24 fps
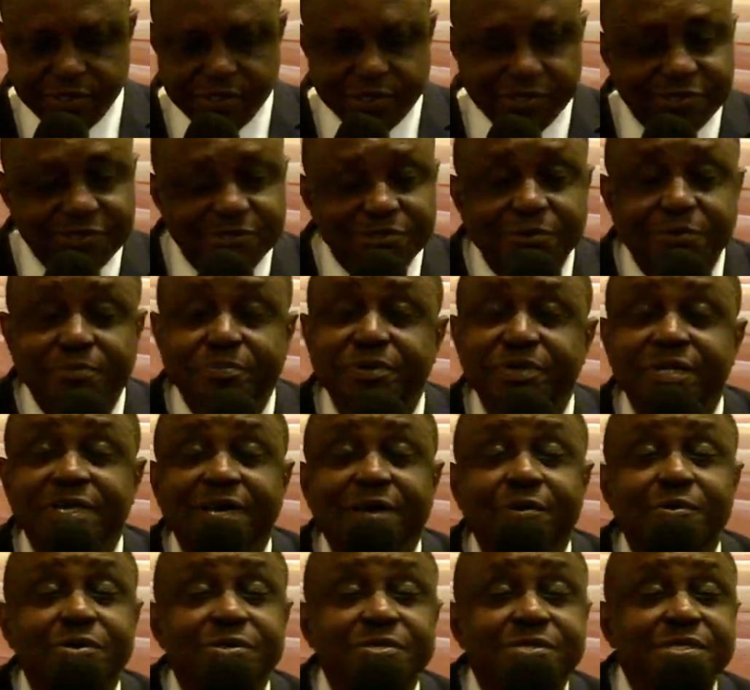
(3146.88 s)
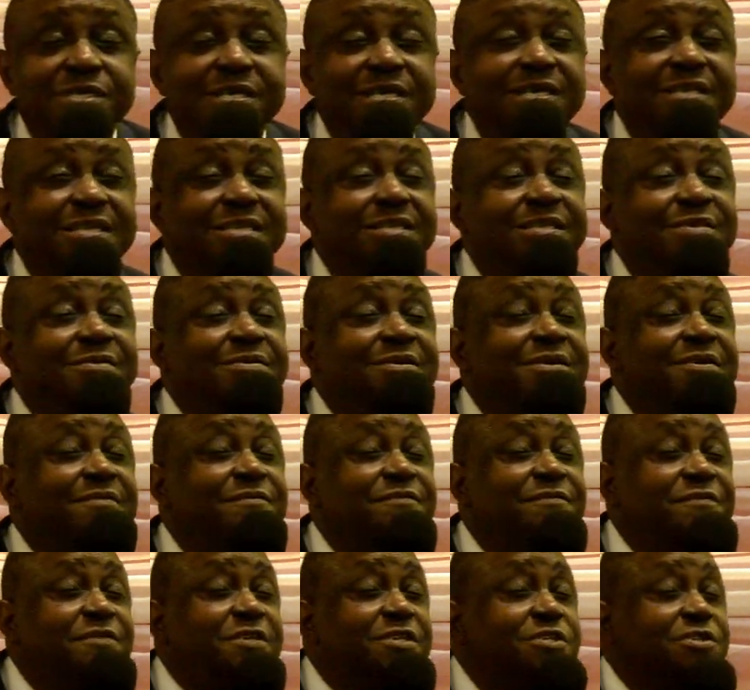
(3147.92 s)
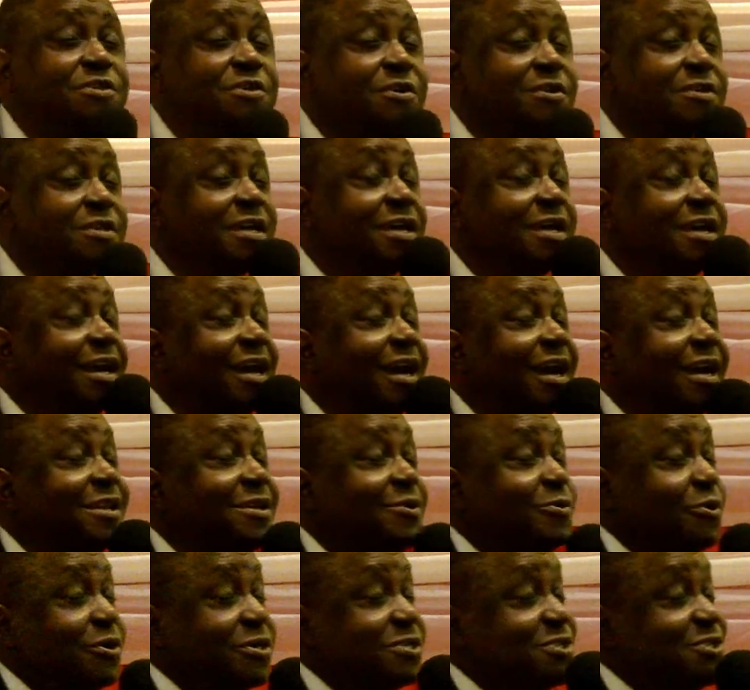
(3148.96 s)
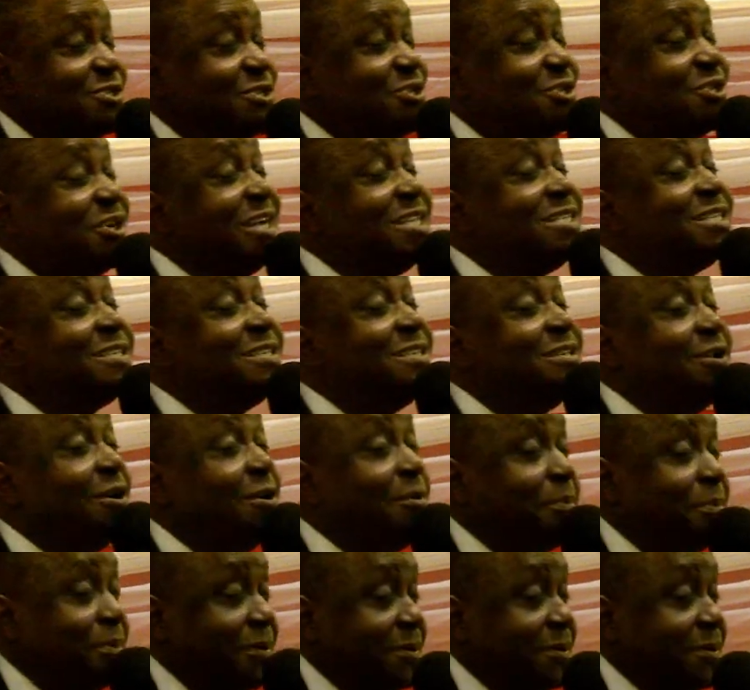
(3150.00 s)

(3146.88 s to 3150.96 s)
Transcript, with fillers: So Peter was in the vision and he was dressing up.